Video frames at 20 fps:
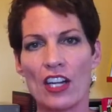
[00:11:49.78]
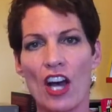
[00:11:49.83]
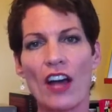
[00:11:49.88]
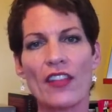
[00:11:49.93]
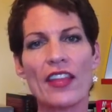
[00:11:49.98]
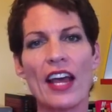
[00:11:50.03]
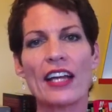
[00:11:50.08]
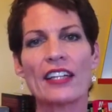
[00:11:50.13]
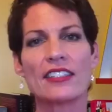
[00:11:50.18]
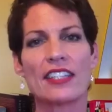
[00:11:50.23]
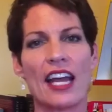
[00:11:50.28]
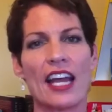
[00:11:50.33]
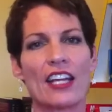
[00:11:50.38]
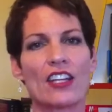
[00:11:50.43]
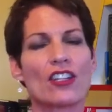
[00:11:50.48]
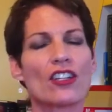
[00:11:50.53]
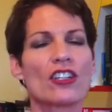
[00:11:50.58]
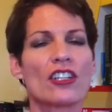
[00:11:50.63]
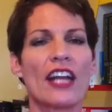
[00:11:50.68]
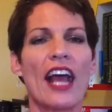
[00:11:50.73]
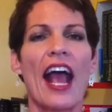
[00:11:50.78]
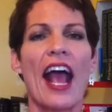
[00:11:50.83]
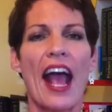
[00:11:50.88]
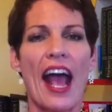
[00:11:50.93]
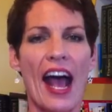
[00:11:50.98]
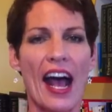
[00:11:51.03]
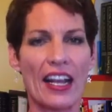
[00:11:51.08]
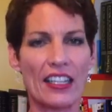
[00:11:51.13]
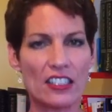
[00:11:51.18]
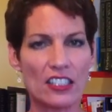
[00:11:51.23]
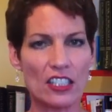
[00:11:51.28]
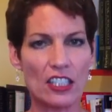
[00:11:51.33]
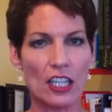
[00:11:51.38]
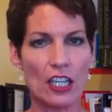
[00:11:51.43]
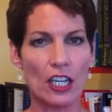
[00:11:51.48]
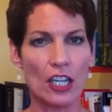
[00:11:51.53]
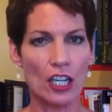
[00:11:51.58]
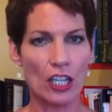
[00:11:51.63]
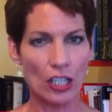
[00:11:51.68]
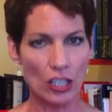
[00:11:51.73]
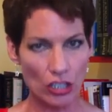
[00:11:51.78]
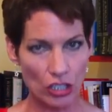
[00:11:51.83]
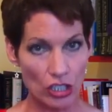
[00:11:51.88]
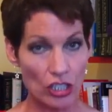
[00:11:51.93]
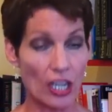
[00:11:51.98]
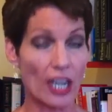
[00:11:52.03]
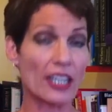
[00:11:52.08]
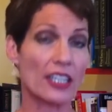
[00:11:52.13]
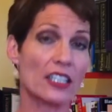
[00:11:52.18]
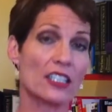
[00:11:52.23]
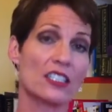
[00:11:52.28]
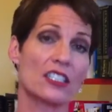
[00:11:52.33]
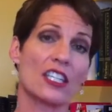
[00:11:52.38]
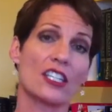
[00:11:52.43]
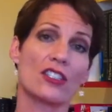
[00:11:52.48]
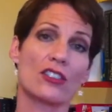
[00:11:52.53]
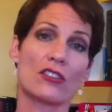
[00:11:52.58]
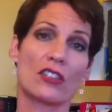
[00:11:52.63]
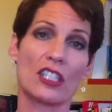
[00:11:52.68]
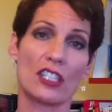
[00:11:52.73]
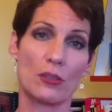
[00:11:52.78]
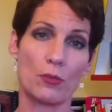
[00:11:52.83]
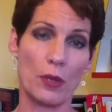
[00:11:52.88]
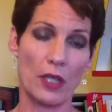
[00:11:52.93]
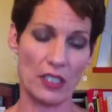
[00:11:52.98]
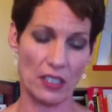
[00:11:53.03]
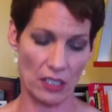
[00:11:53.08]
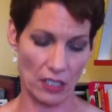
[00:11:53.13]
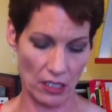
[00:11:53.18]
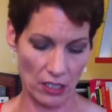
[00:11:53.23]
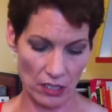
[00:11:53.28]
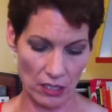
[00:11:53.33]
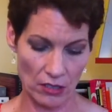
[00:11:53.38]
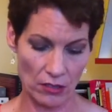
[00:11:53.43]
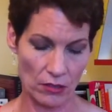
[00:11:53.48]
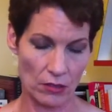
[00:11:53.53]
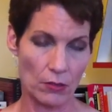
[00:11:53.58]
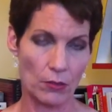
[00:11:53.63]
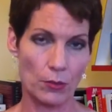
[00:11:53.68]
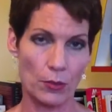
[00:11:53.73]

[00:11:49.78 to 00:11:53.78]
And on that day you're going to ask, should I continue this business?